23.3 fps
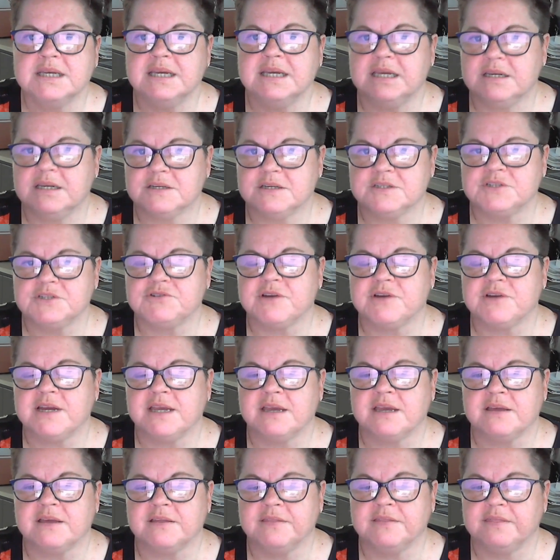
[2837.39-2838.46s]
In
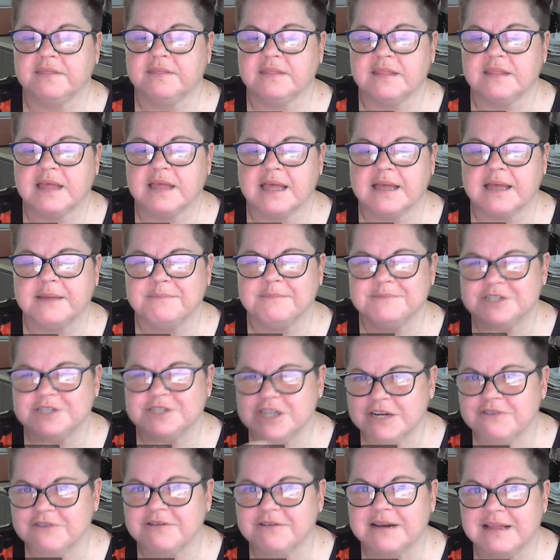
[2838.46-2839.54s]
Australia,
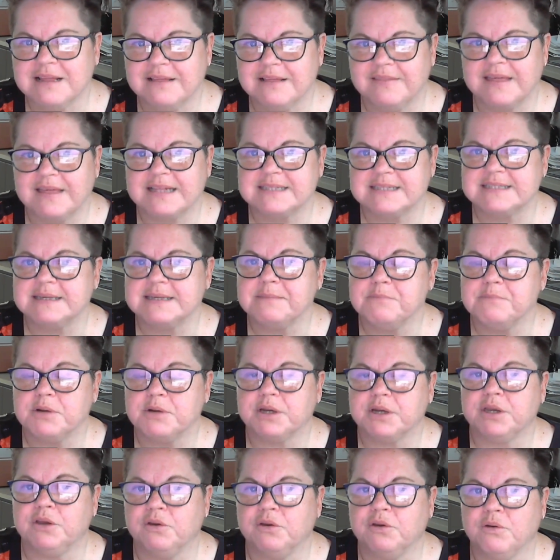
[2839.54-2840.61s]
generally that's
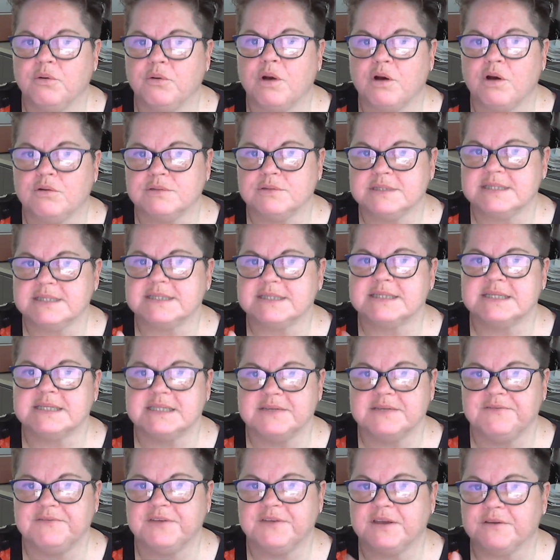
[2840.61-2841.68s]
somebody who holds a
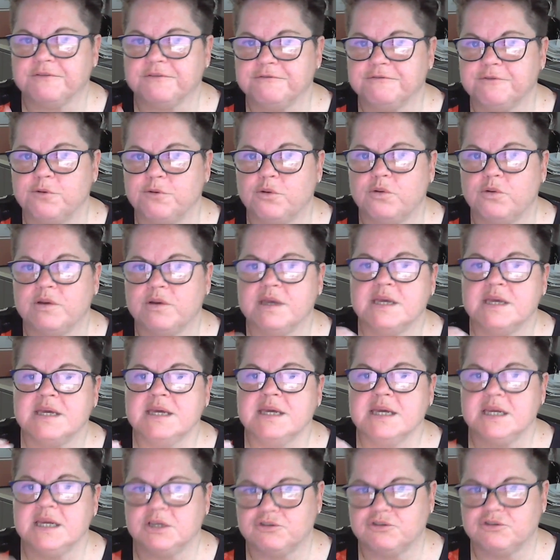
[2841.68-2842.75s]
certificate 4
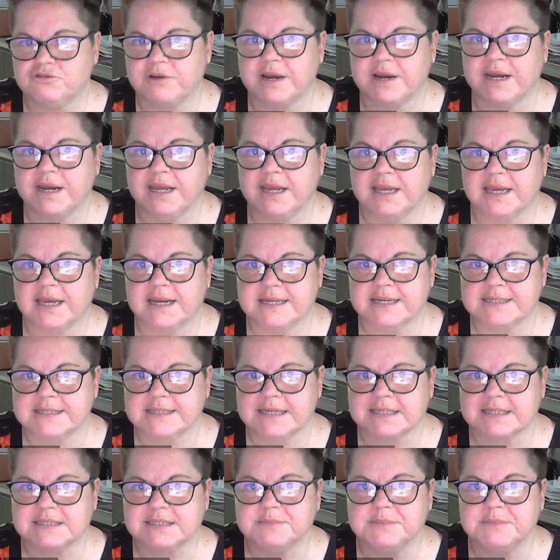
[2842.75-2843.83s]
in training and
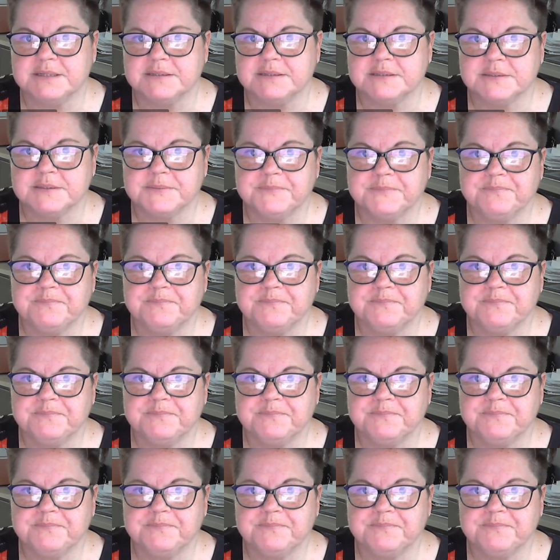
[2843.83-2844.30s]
assessment.